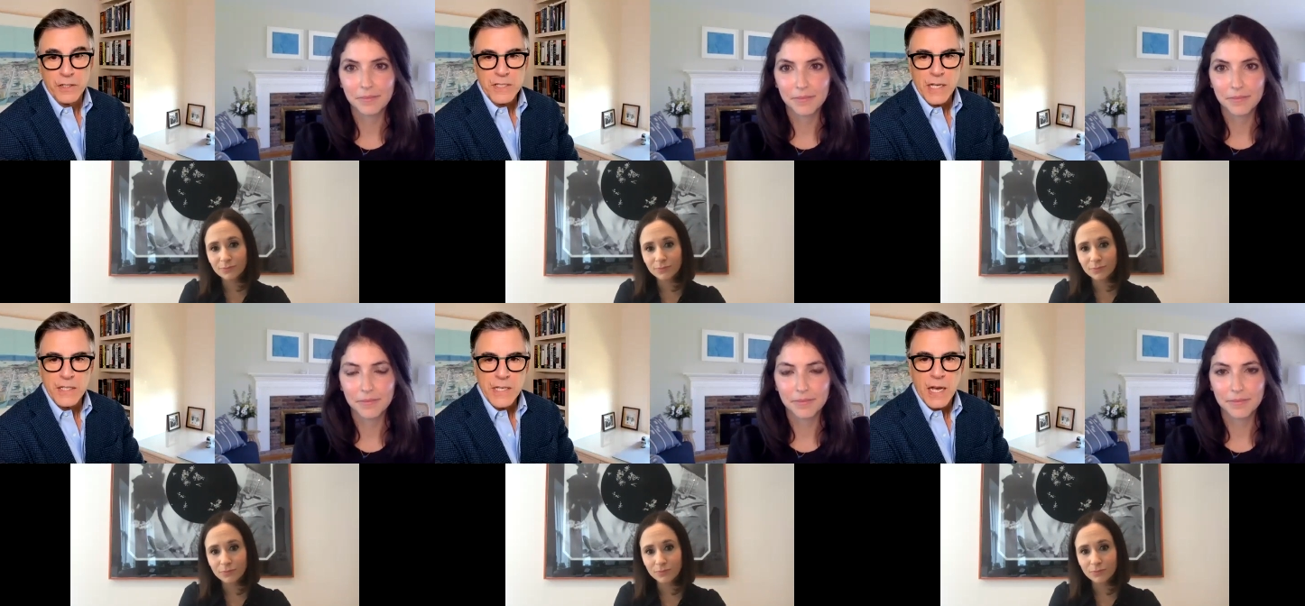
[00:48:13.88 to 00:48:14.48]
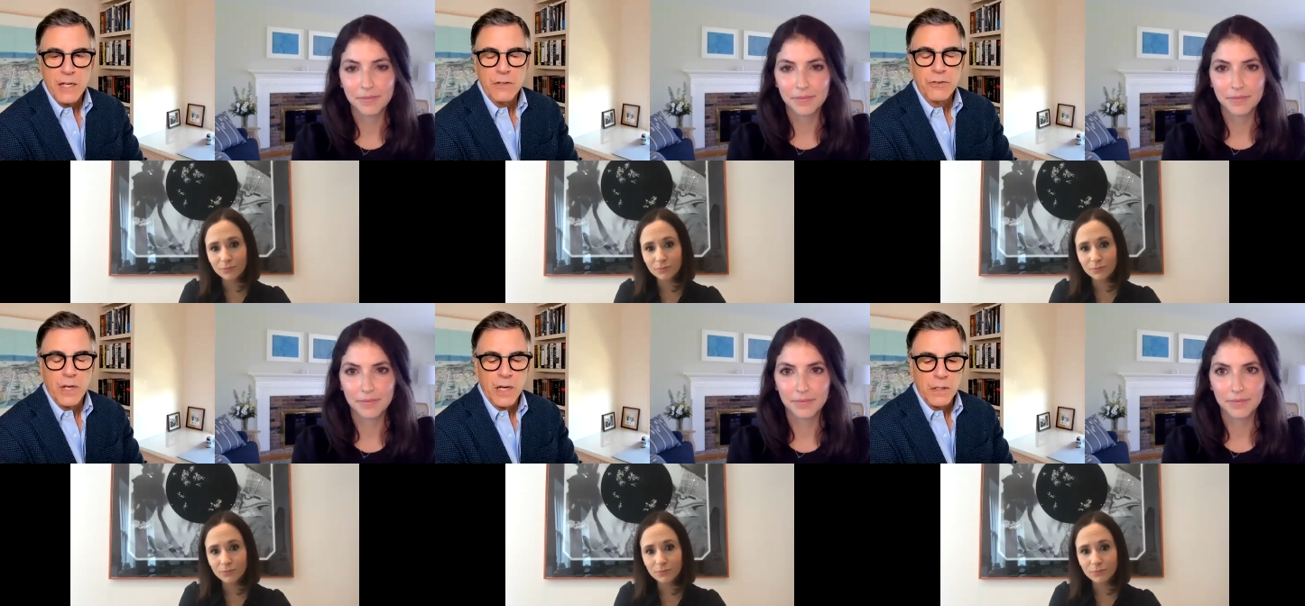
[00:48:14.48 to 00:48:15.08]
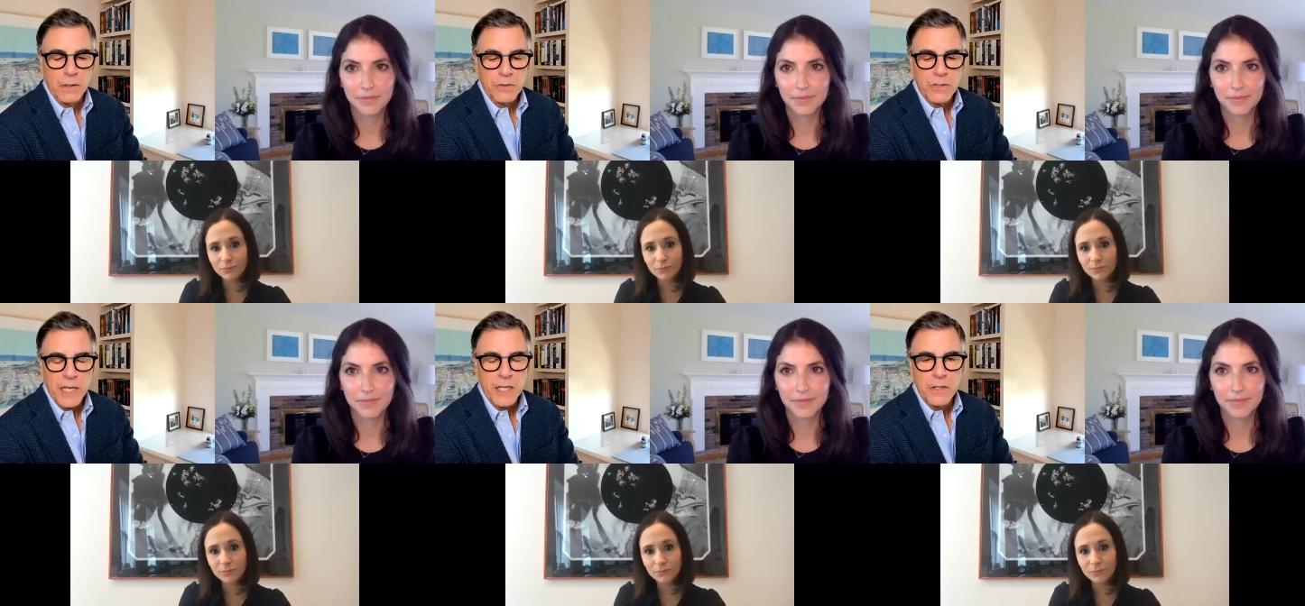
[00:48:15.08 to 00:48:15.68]
Speaker 1: States has uh,
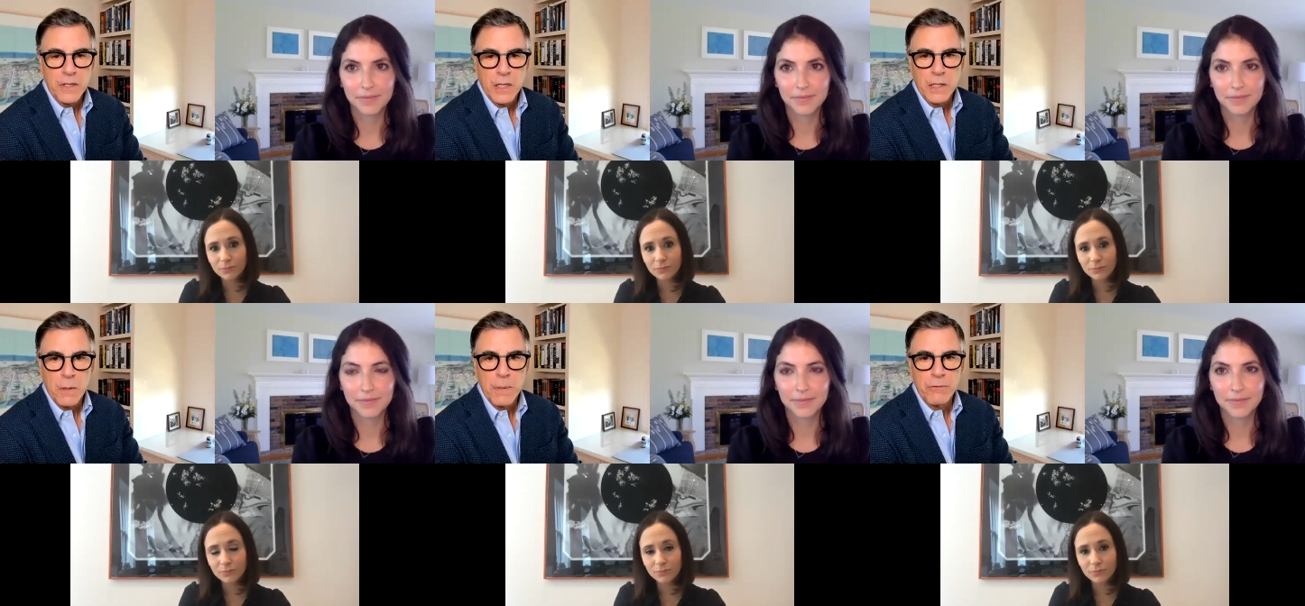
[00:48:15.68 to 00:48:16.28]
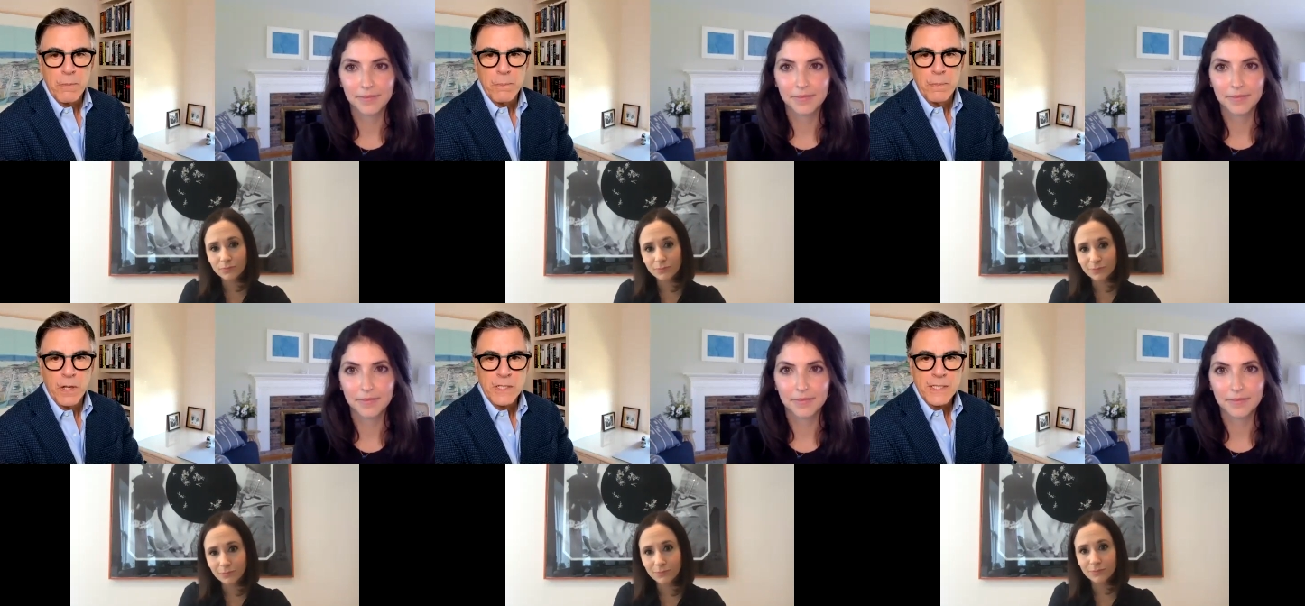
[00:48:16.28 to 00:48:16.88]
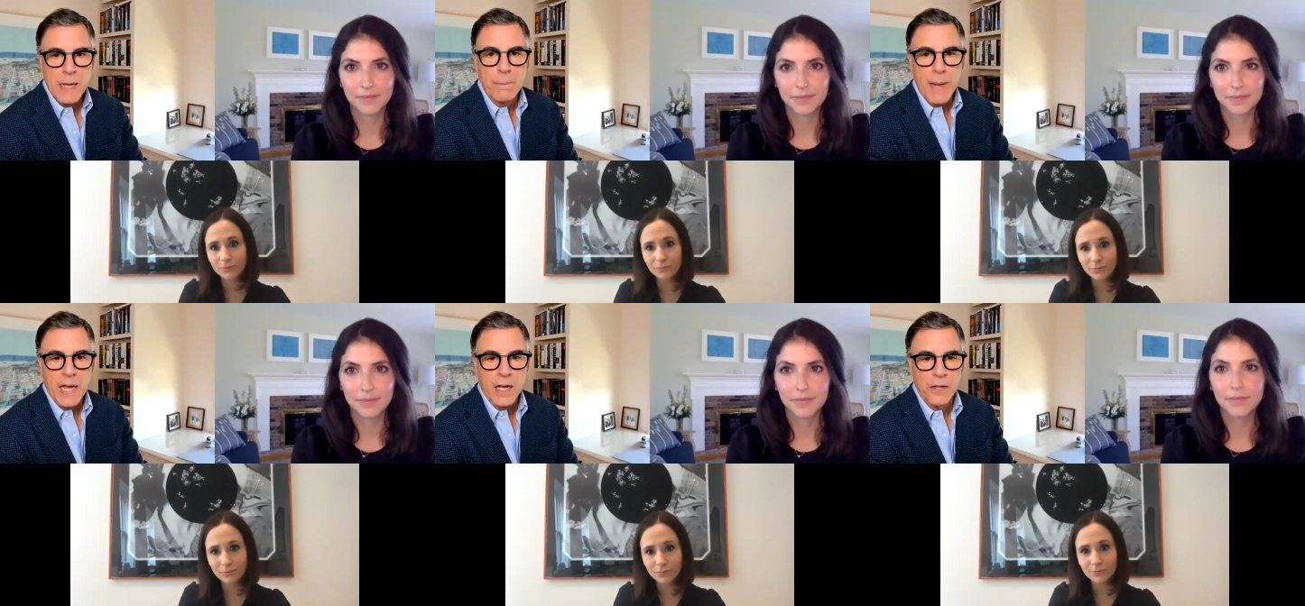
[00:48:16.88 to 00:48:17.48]
taken a little bit of a, a step
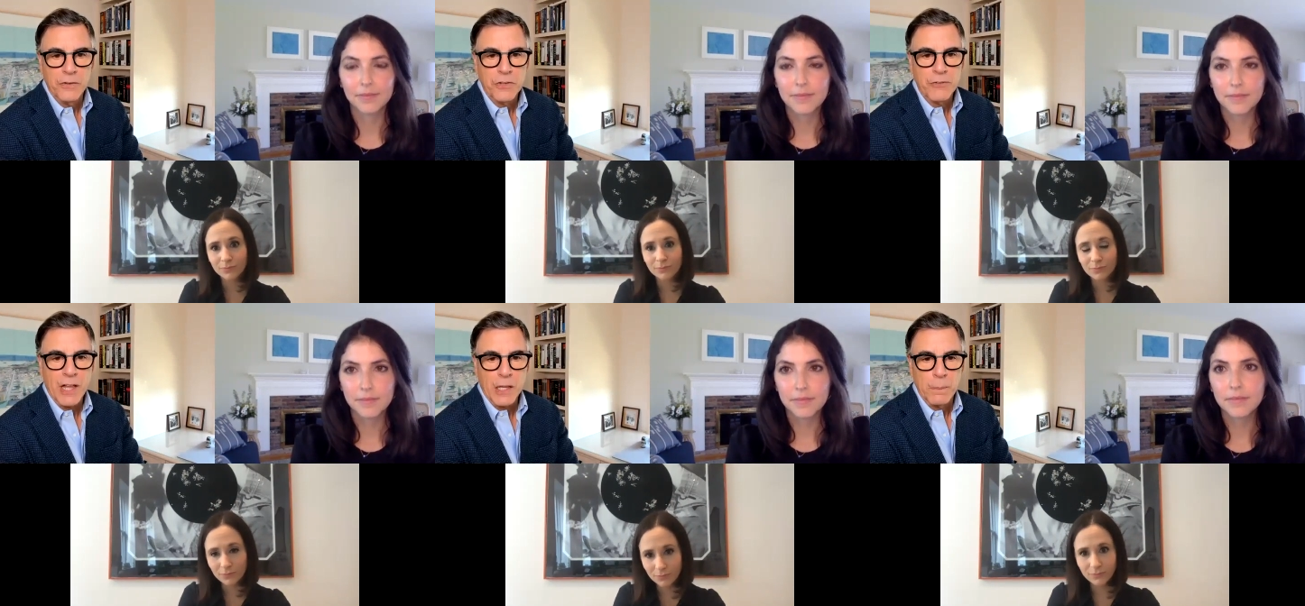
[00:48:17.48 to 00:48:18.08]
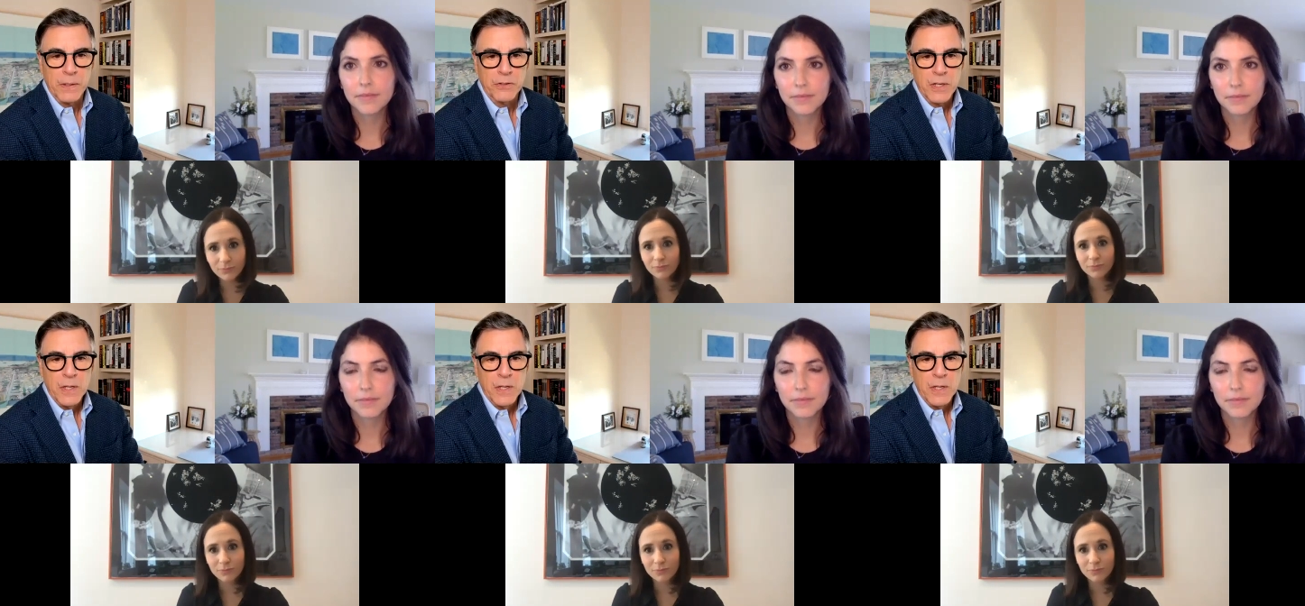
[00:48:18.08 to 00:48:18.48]
back on development,